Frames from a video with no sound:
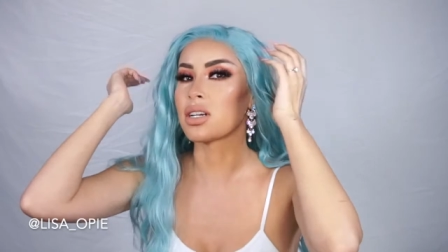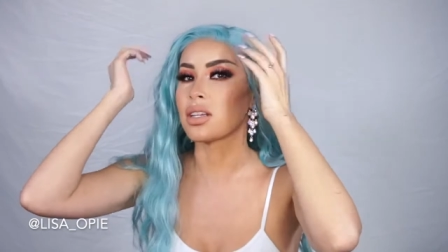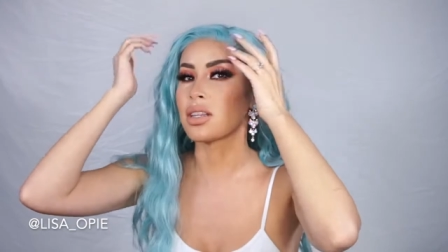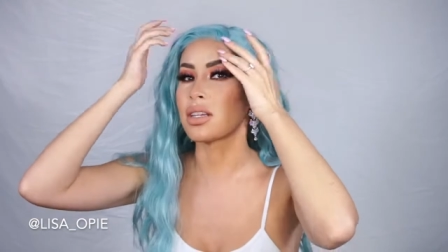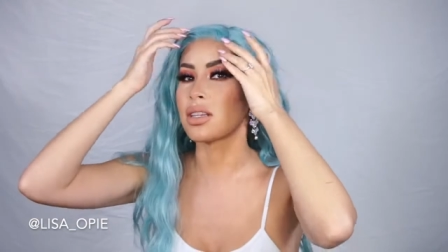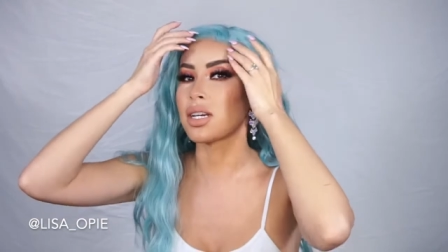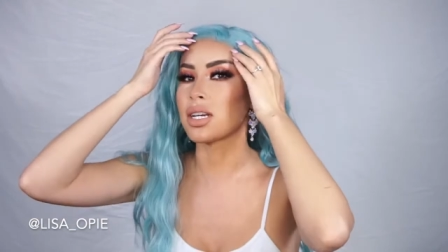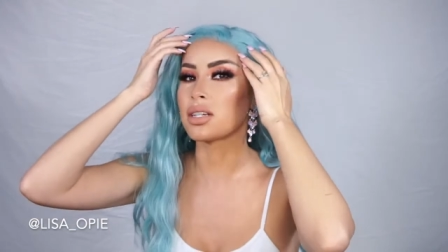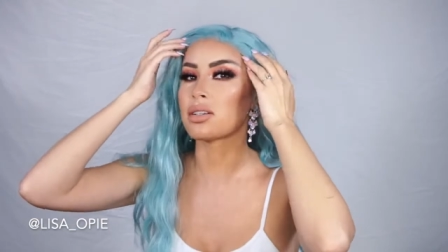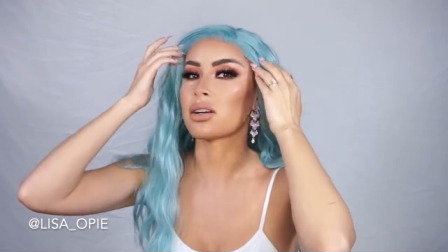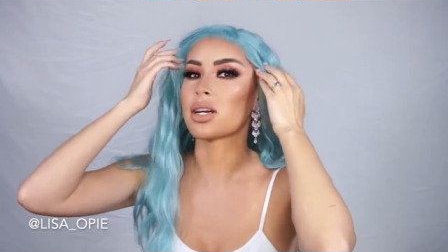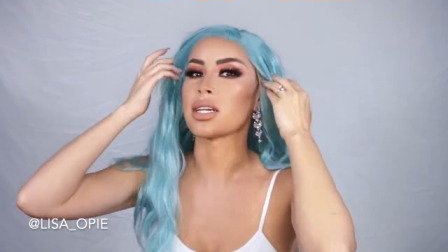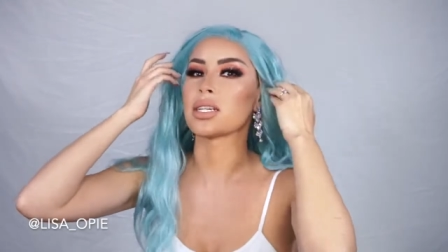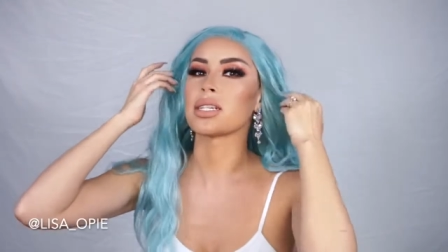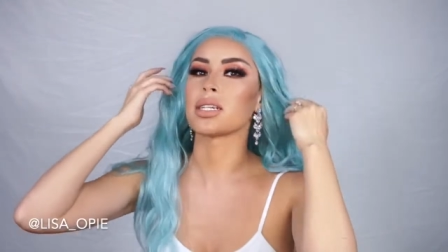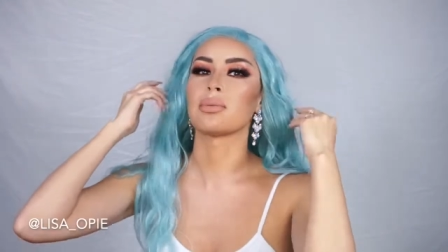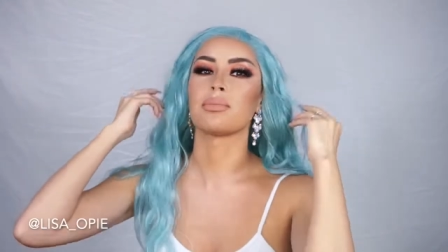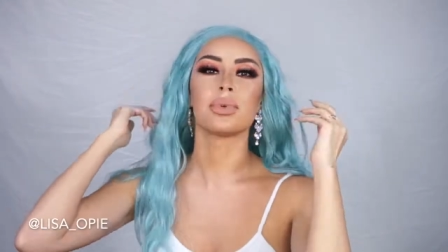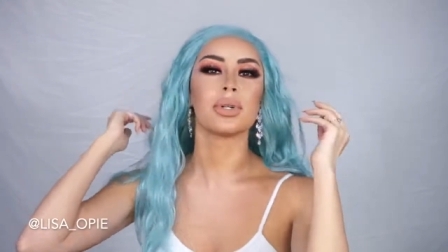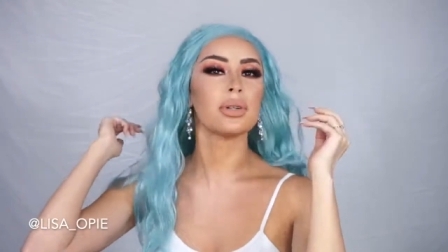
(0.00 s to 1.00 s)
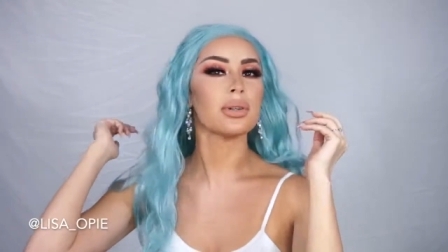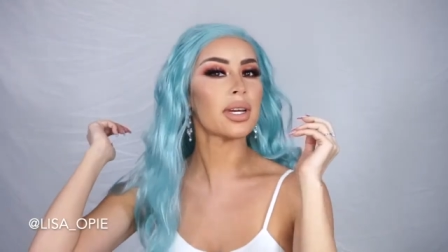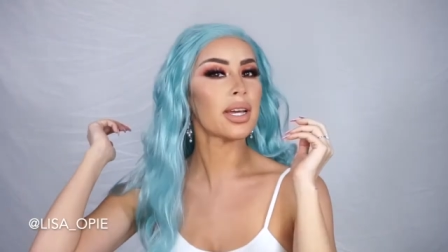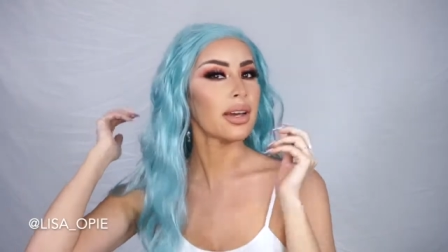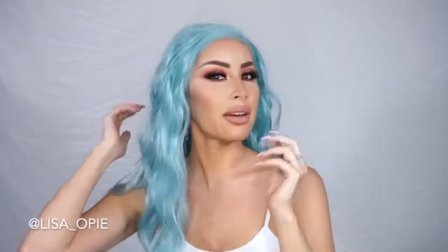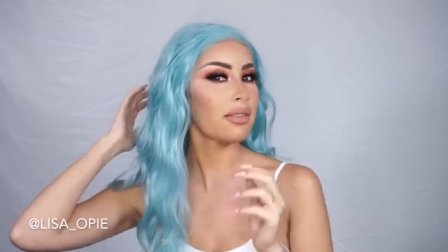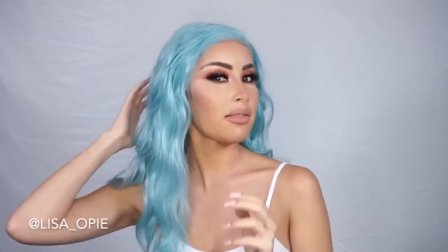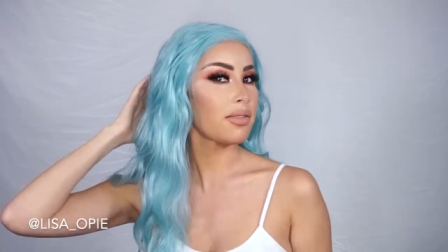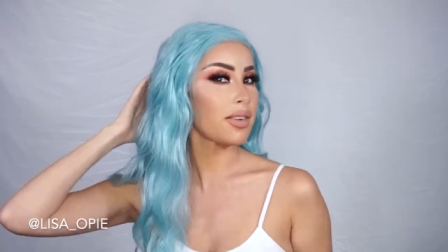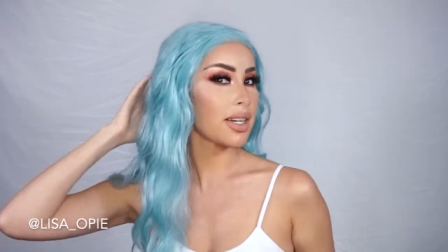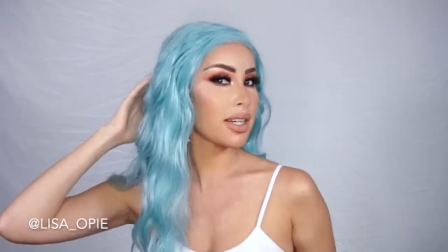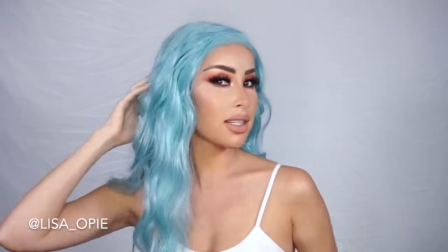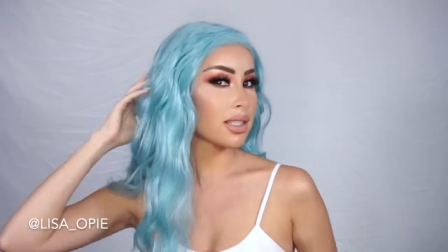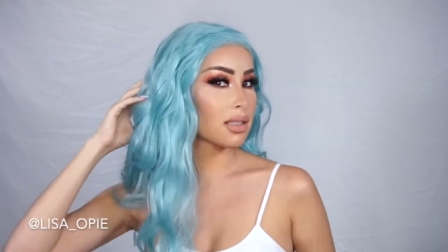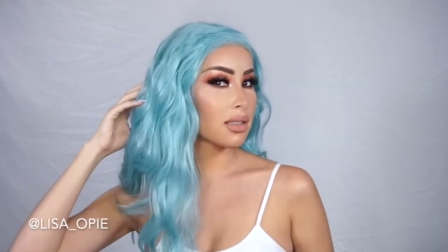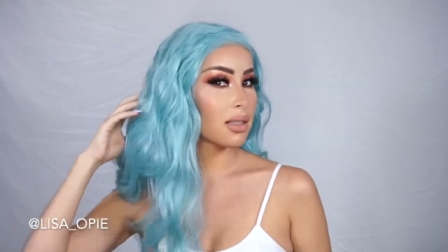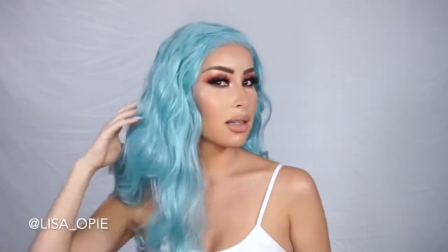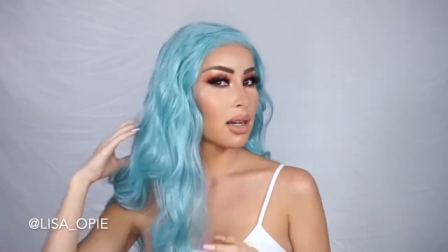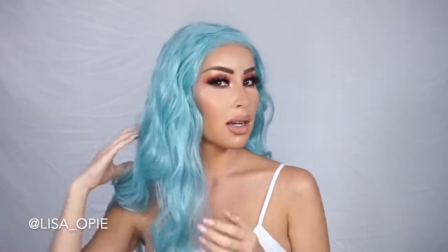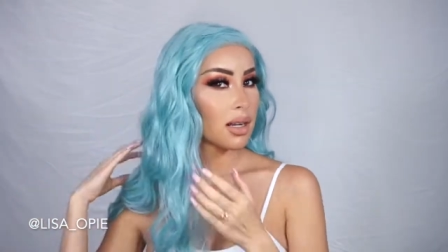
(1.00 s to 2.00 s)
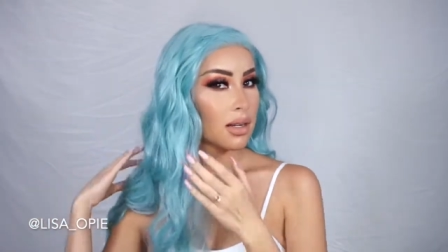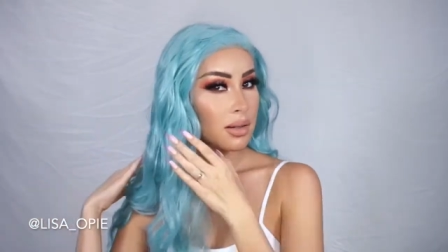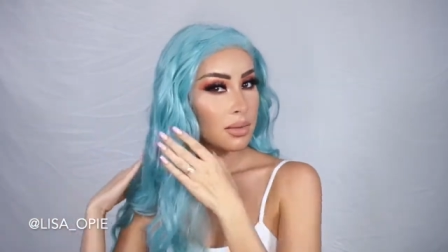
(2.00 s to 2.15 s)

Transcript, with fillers: nothing that dry shampoo can't fix.